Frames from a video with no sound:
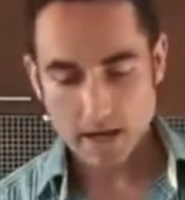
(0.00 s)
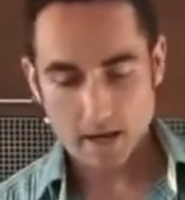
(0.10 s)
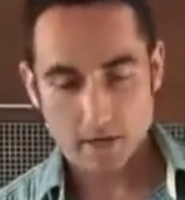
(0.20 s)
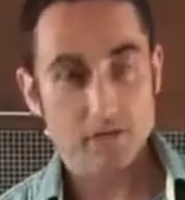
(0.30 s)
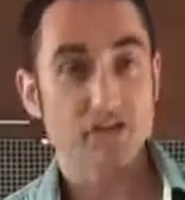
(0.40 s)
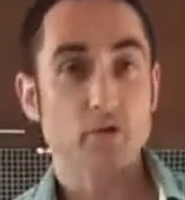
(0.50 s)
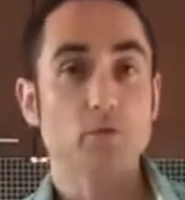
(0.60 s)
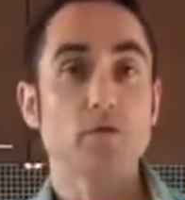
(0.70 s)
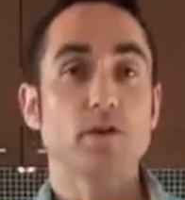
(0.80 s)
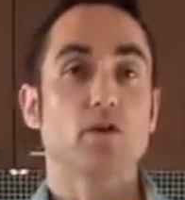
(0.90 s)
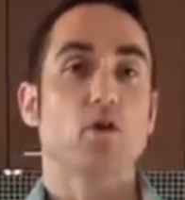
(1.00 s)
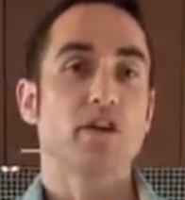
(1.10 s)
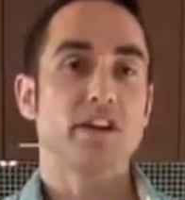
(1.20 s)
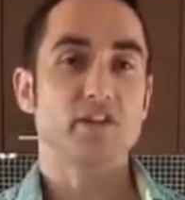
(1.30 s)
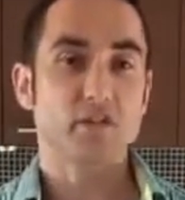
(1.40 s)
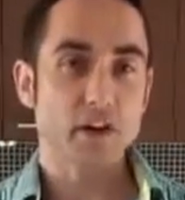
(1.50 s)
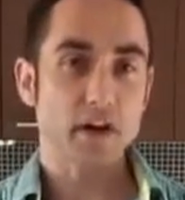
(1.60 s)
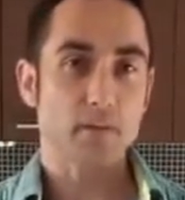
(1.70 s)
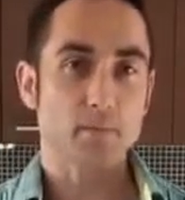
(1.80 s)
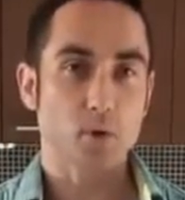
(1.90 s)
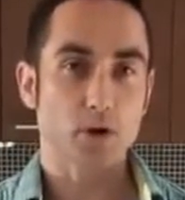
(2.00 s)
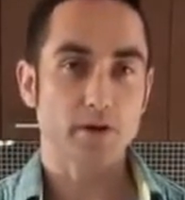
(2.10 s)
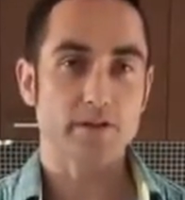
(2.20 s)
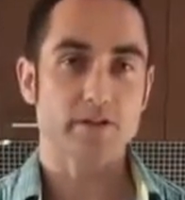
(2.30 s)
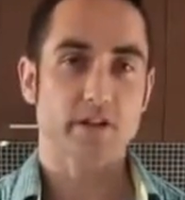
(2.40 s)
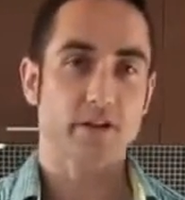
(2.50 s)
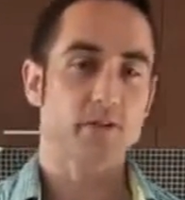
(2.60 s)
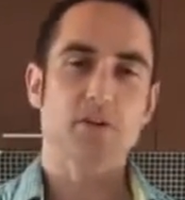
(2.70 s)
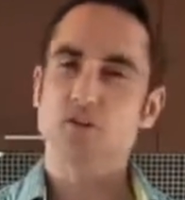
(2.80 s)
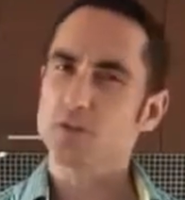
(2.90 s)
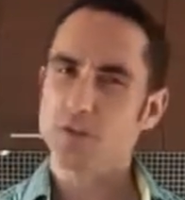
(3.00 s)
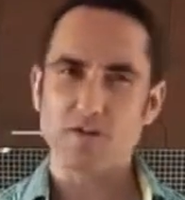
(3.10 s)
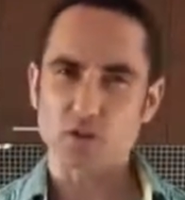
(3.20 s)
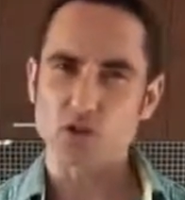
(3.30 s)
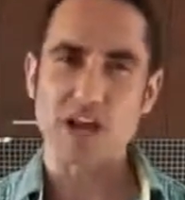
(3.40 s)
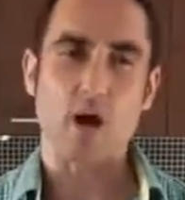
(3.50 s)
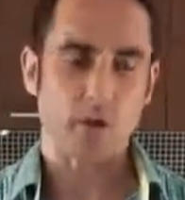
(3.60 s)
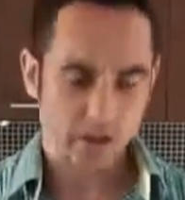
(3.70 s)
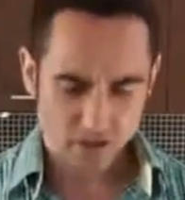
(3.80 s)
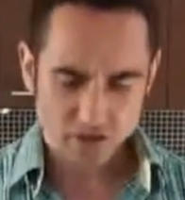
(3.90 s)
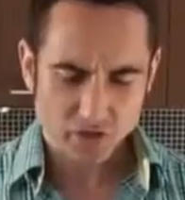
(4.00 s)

And obviously removing chlorine is very important, especially when you're even showering in it.